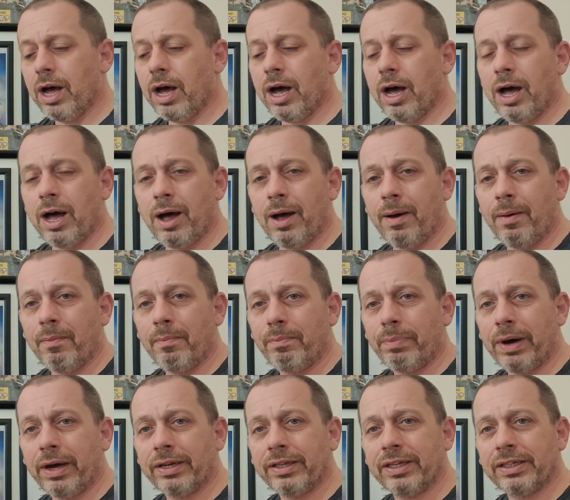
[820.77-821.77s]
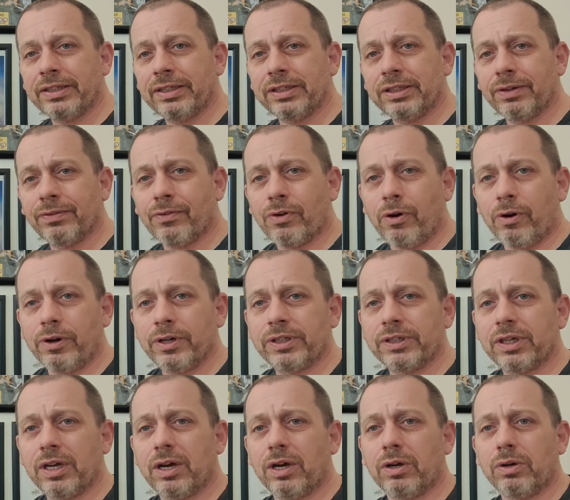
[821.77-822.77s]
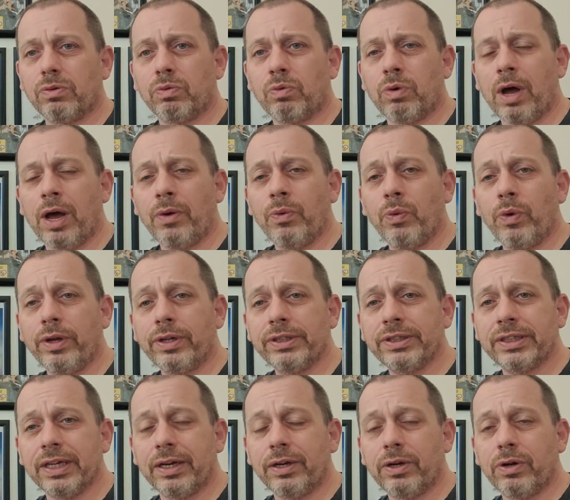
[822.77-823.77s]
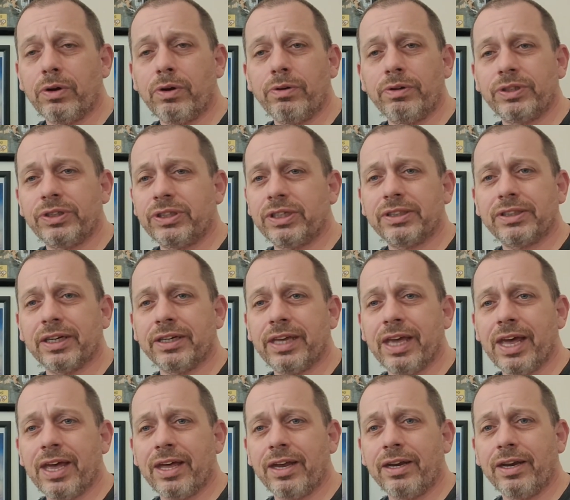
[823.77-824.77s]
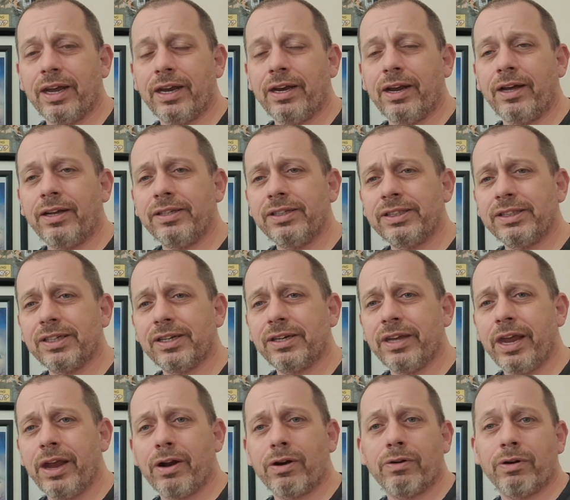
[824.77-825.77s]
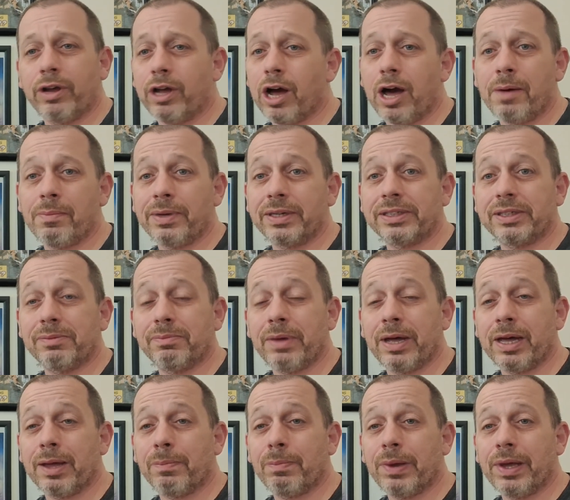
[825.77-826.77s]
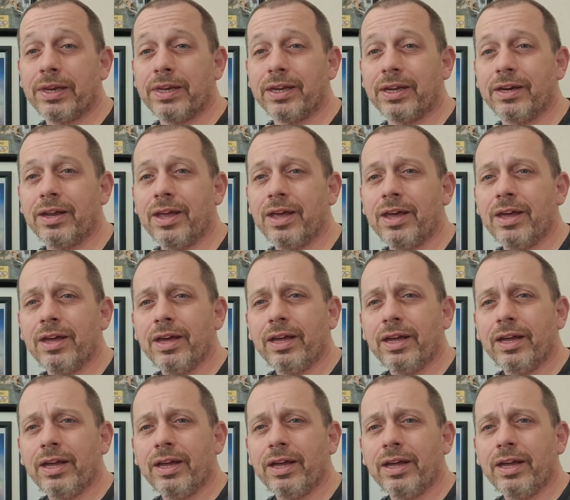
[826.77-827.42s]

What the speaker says: But this is, of course, Ron Wilson, who is just, again, an unsung hero in comics, in my opinion.